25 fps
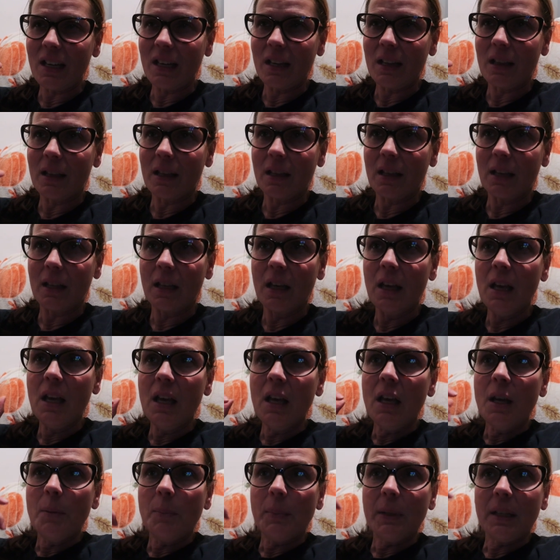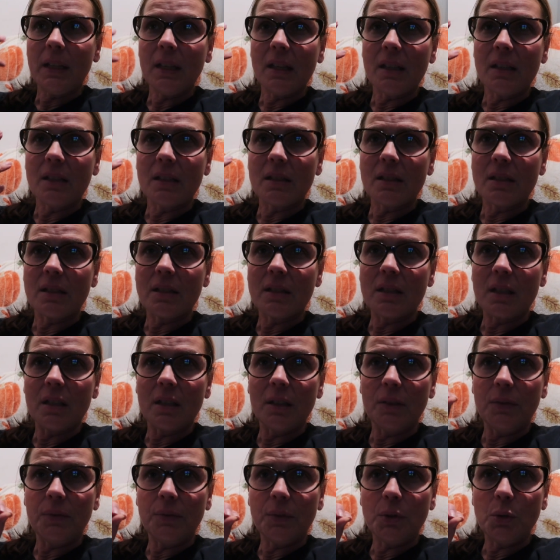anything because
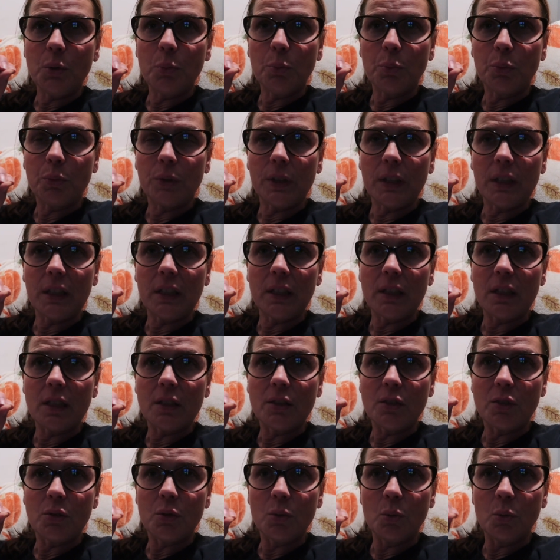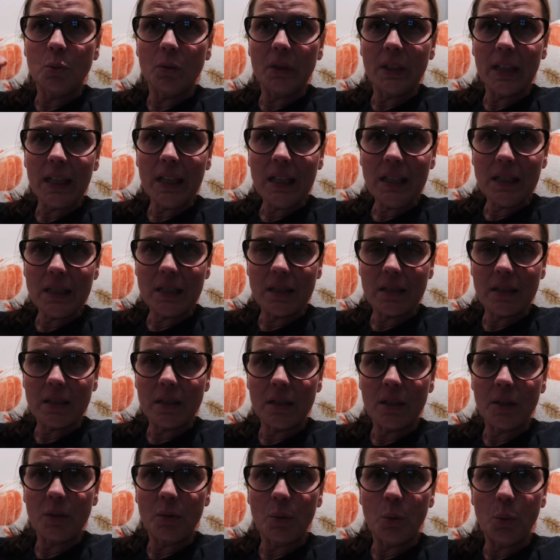if you breed too
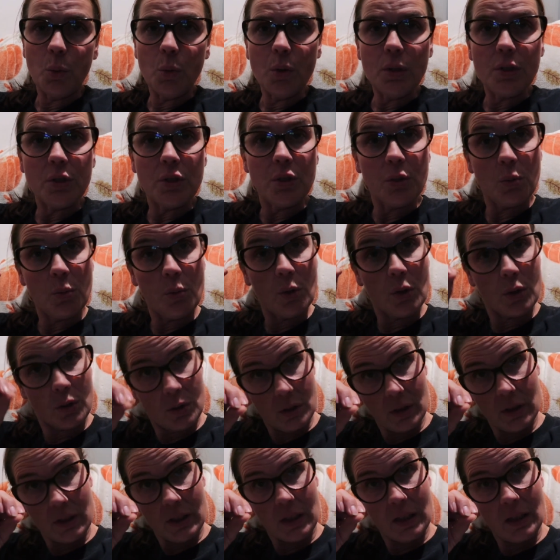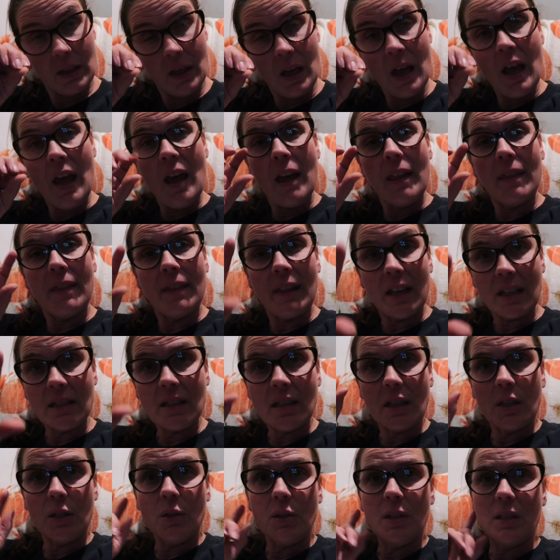late or too early,
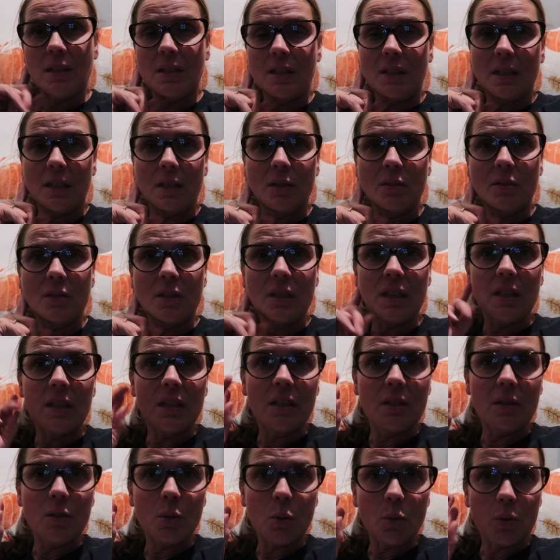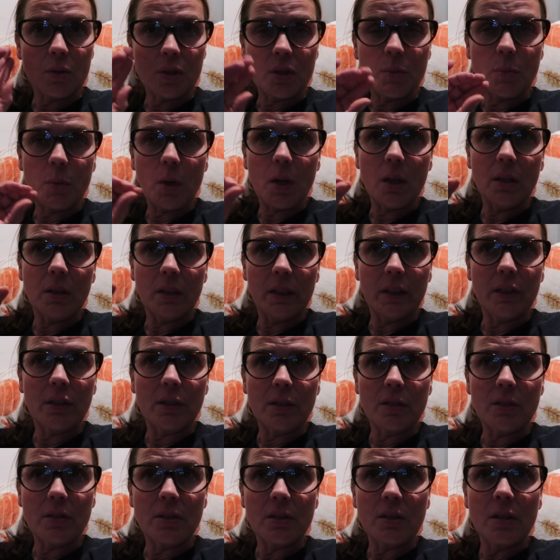that's how you get singletons or small
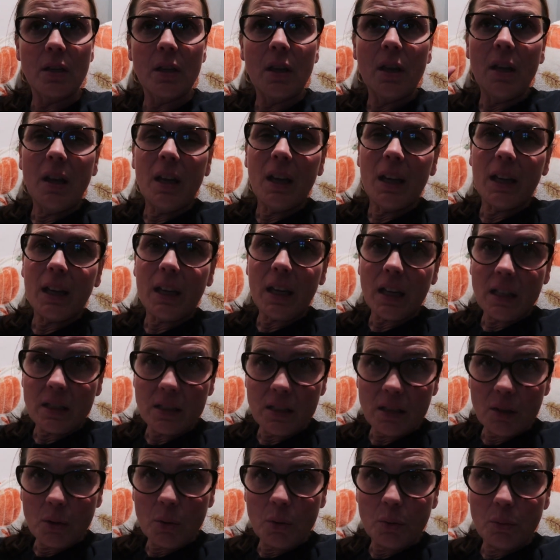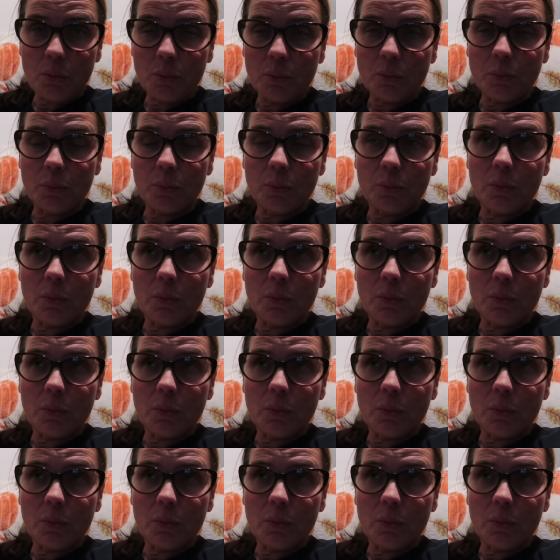litters. And I don't